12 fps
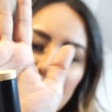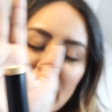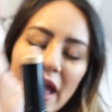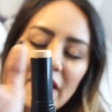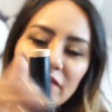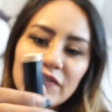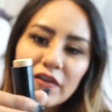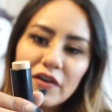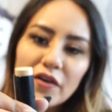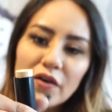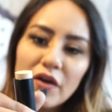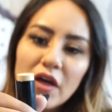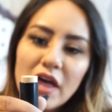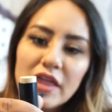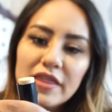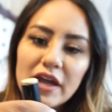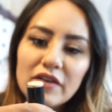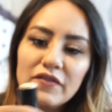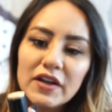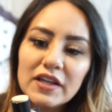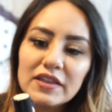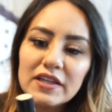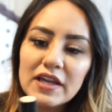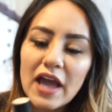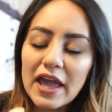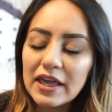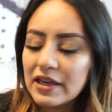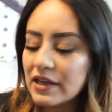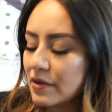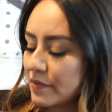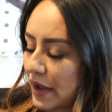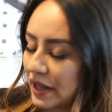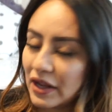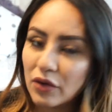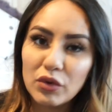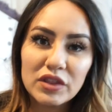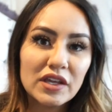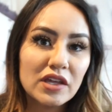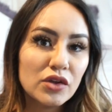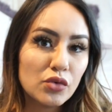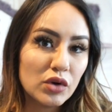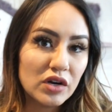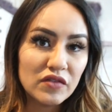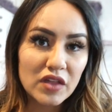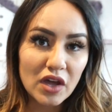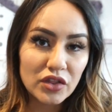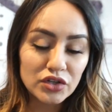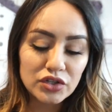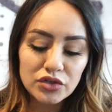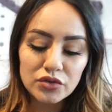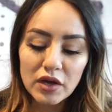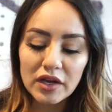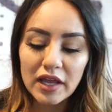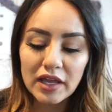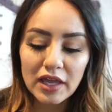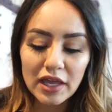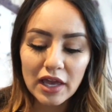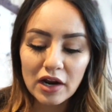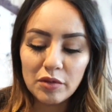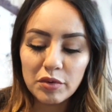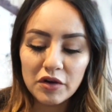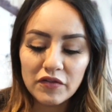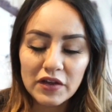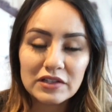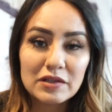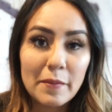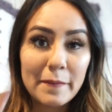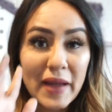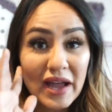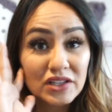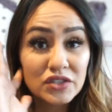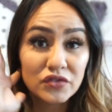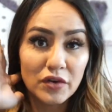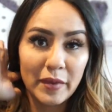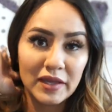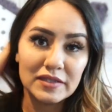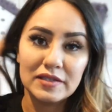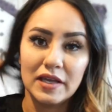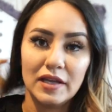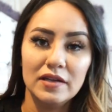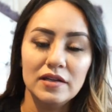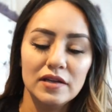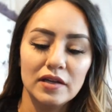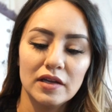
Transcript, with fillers: but I feel that if anything, I can combine it with either one of the other two, and I can get a perfect match for my skin.